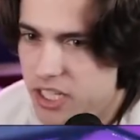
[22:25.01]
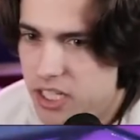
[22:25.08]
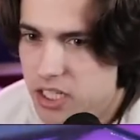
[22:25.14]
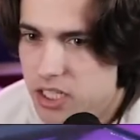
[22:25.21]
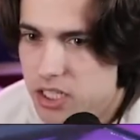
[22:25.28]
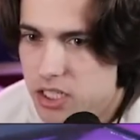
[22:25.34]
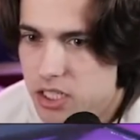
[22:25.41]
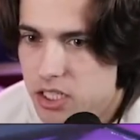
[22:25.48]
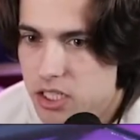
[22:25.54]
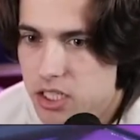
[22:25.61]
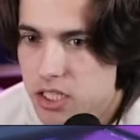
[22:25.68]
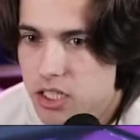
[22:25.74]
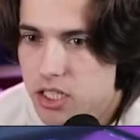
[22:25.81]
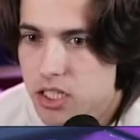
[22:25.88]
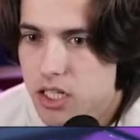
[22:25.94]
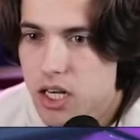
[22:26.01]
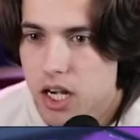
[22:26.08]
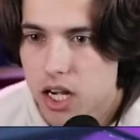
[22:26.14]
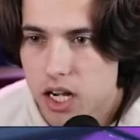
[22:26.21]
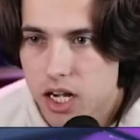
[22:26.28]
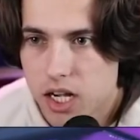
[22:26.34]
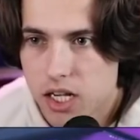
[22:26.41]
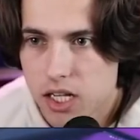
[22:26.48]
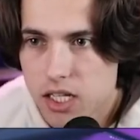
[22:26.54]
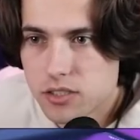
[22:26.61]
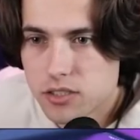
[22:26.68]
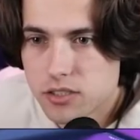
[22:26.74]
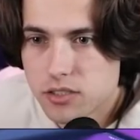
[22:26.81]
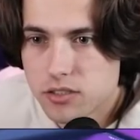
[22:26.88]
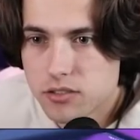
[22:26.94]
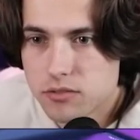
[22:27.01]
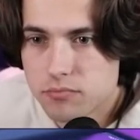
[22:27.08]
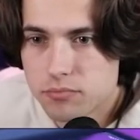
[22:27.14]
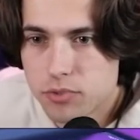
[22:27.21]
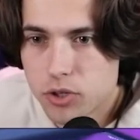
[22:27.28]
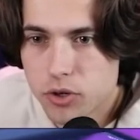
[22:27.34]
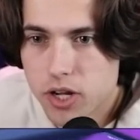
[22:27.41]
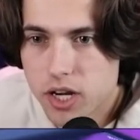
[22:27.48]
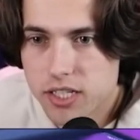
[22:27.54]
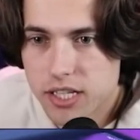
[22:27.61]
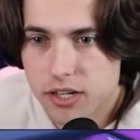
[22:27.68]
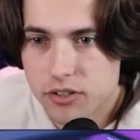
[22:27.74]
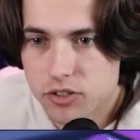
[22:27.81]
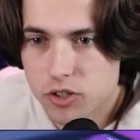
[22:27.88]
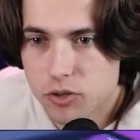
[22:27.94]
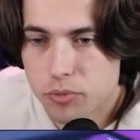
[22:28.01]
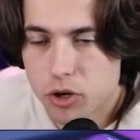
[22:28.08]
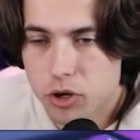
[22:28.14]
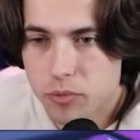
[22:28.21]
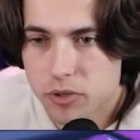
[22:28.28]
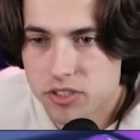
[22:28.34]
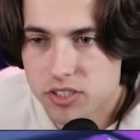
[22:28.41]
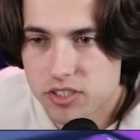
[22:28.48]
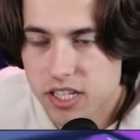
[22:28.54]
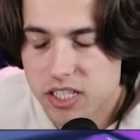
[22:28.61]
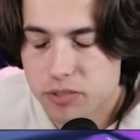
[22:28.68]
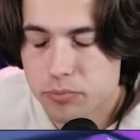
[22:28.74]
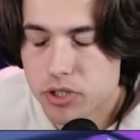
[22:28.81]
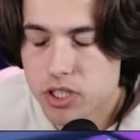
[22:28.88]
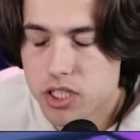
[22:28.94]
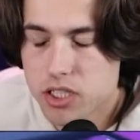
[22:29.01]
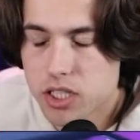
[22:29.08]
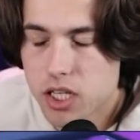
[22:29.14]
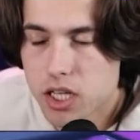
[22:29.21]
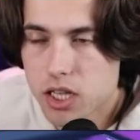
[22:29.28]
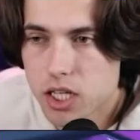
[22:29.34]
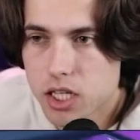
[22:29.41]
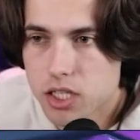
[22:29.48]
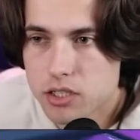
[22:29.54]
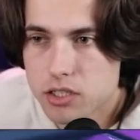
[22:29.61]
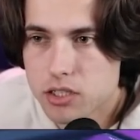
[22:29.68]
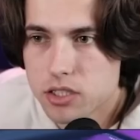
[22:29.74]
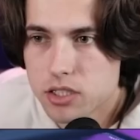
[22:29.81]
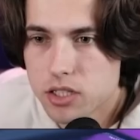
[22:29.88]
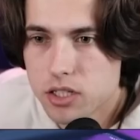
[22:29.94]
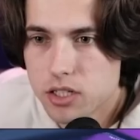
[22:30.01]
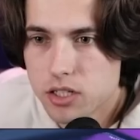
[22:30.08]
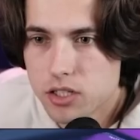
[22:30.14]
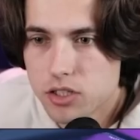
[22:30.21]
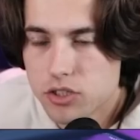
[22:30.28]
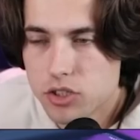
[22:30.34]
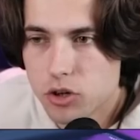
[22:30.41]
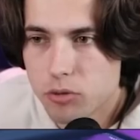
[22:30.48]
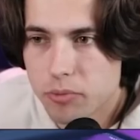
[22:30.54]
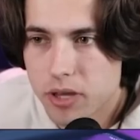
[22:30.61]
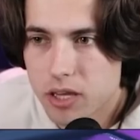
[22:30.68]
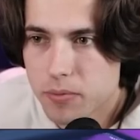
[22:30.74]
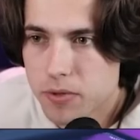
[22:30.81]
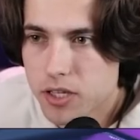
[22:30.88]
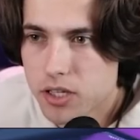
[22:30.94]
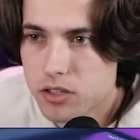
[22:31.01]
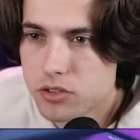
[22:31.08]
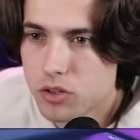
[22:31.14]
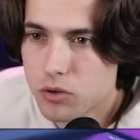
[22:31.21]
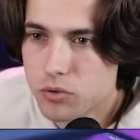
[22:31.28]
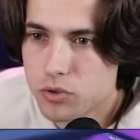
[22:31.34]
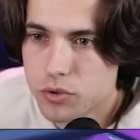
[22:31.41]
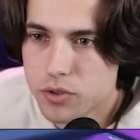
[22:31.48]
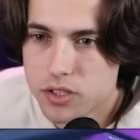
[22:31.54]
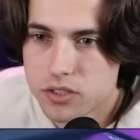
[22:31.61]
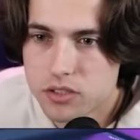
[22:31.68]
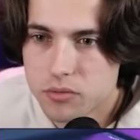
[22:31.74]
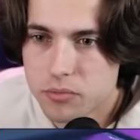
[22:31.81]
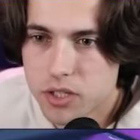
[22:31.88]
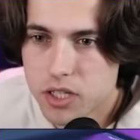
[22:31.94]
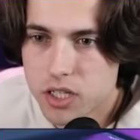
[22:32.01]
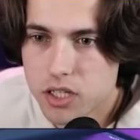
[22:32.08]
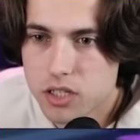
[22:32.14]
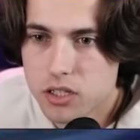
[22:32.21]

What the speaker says: Uh-huh. Bro knocked out his own Pokemon. This guy's, please hit this. Don't make me. Don't do this to me.